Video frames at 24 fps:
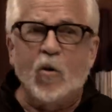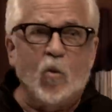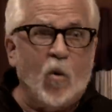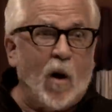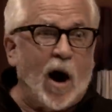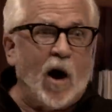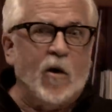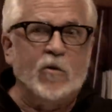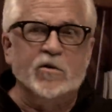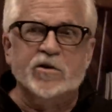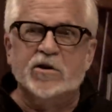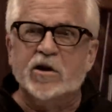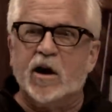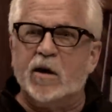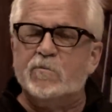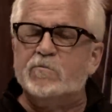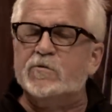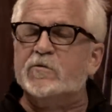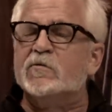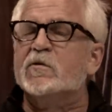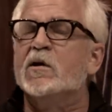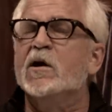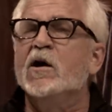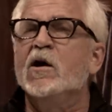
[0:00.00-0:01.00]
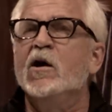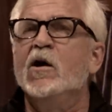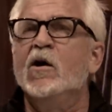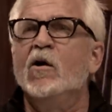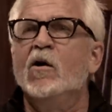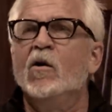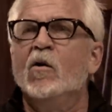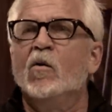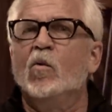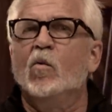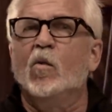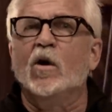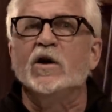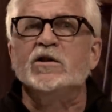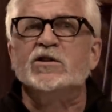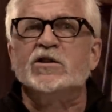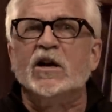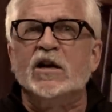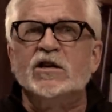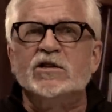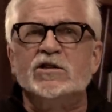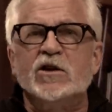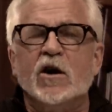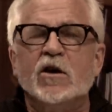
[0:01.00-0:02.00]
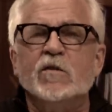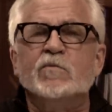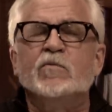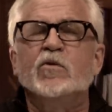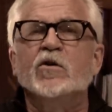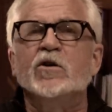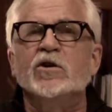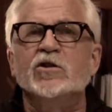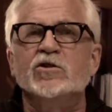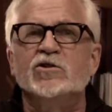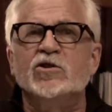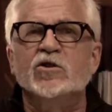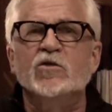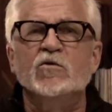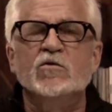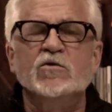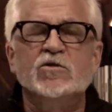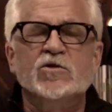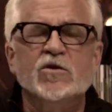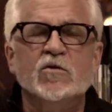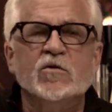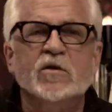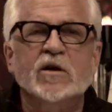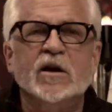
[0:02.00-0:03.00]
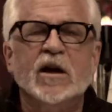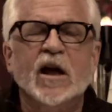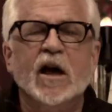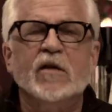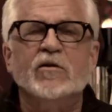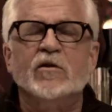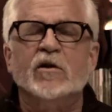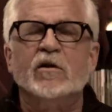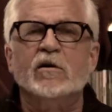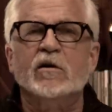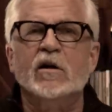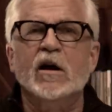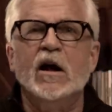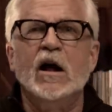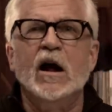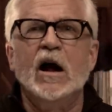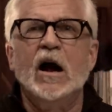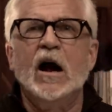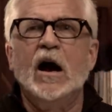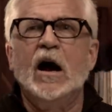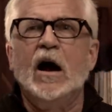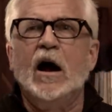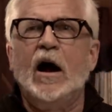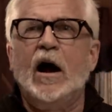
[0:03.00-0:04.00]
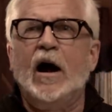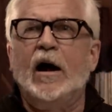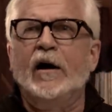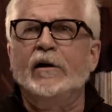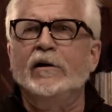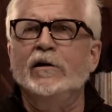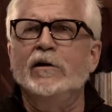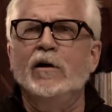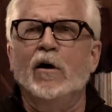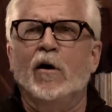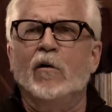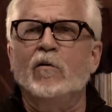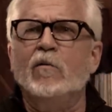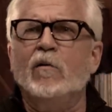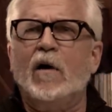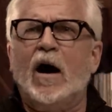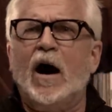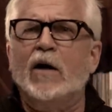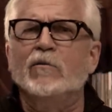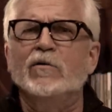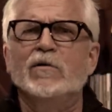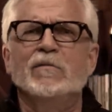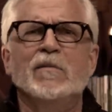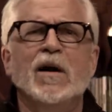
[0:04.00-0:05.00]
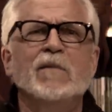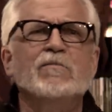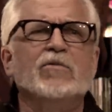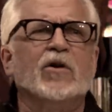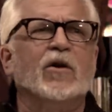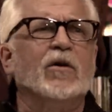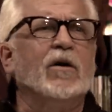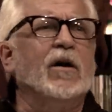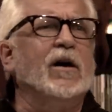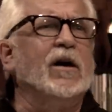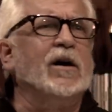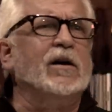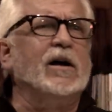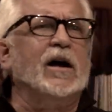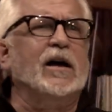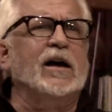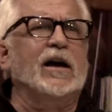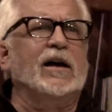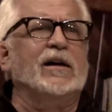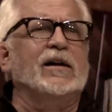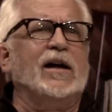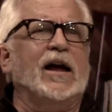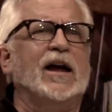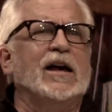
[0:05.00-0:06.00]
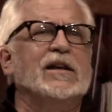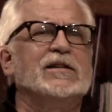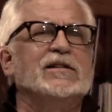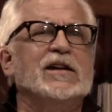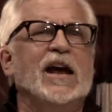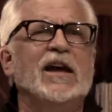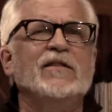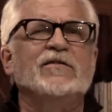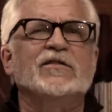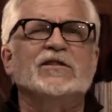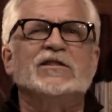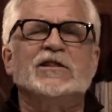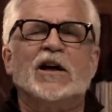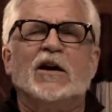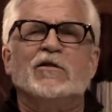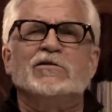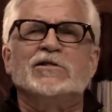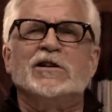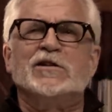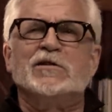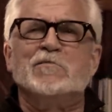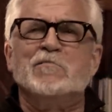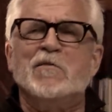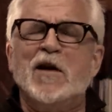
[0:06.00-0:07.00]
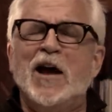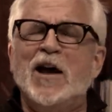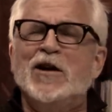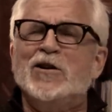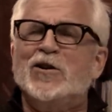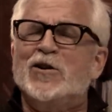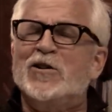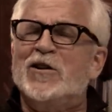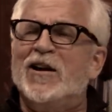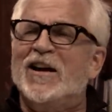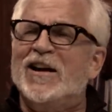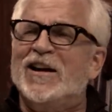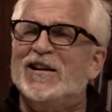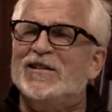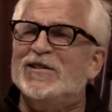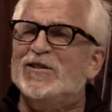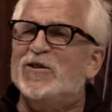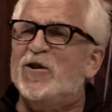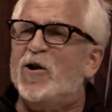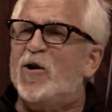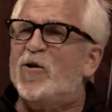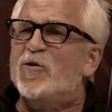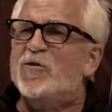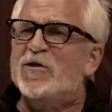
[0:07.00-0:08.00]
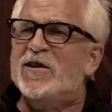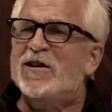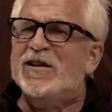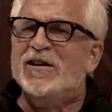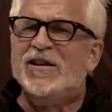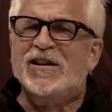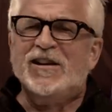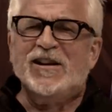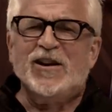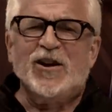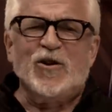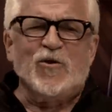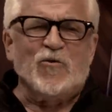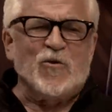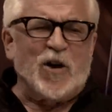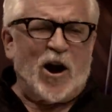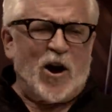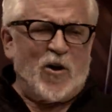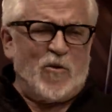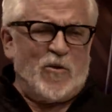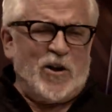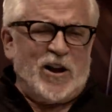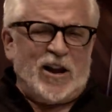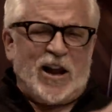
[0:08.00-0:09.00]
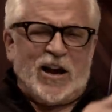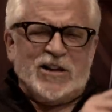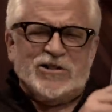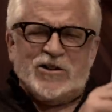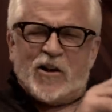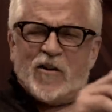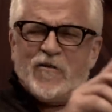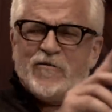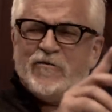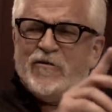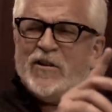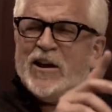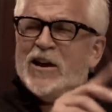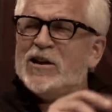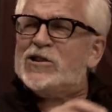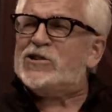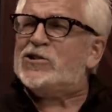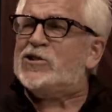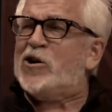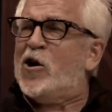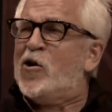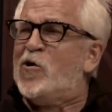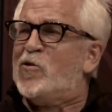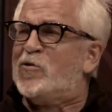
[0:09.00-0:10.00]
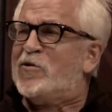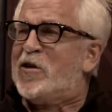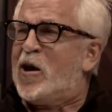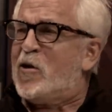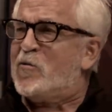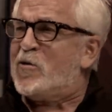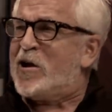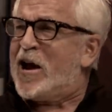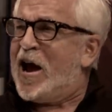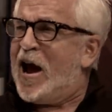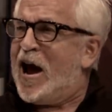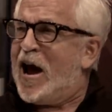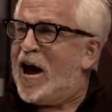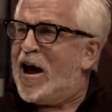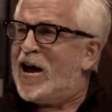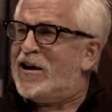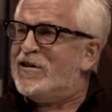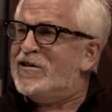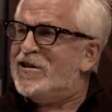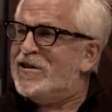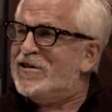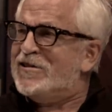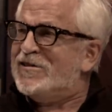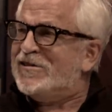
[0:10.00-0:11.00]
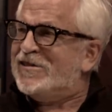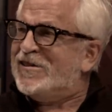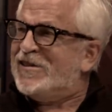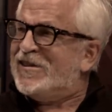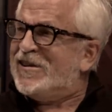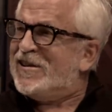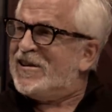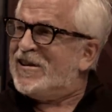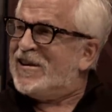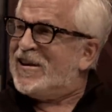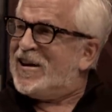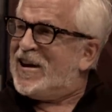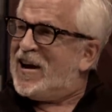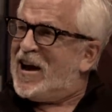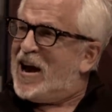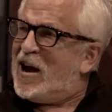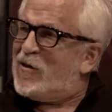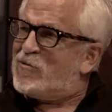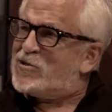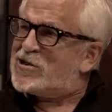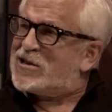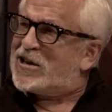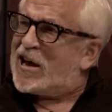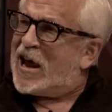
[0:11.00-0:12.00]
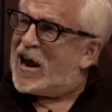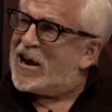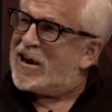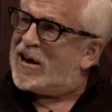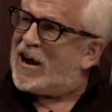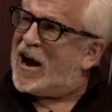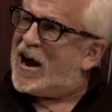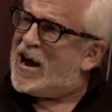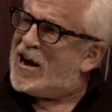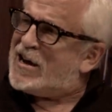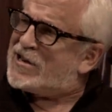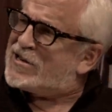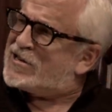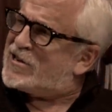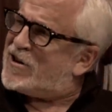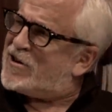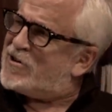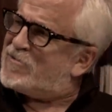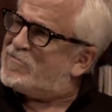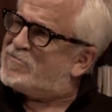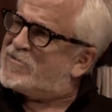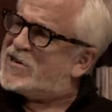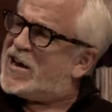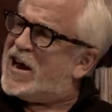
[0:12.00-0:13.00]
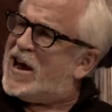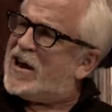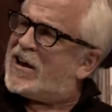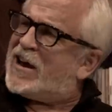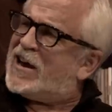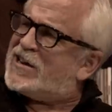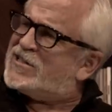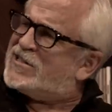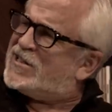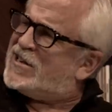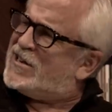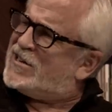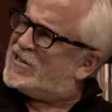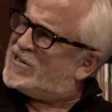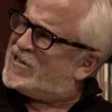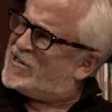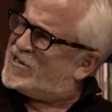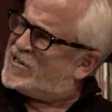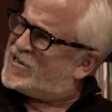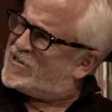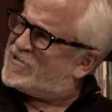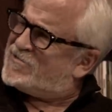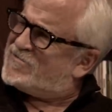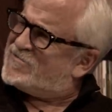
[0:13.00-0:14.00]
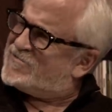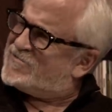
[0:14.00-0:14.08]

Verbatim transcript: wound up once I started putting two and two together. I, you know, I remember uh, at, at, David's house at the manor. Uh, you know, when I realized our VSO that we had I was like, I asked our tech, I says,